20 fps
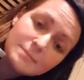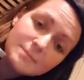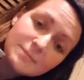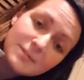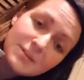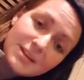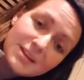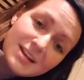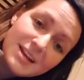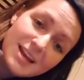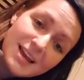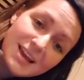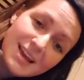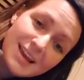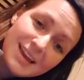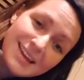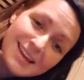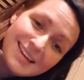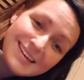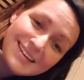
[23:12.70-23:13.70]
Good
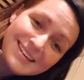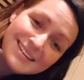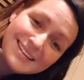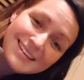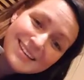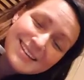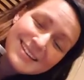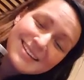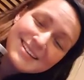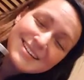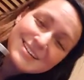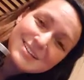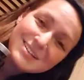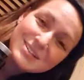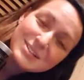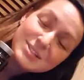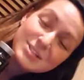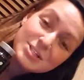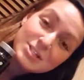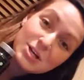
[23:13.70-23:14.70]
night.
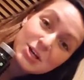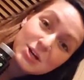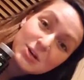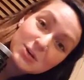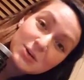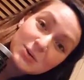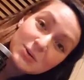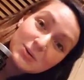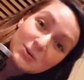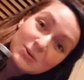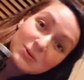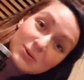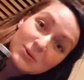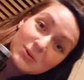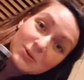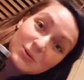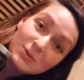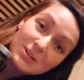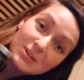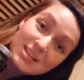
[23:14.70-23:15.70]
So
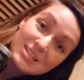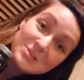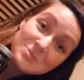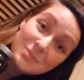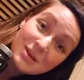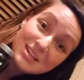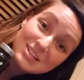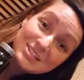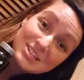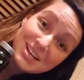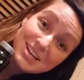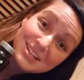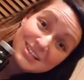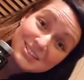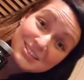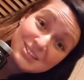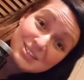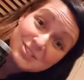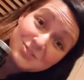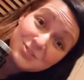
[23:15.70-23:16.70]
that's my
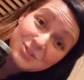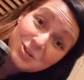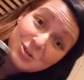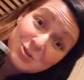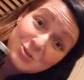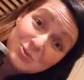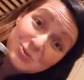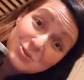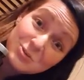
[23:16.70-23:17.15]
challenge for you.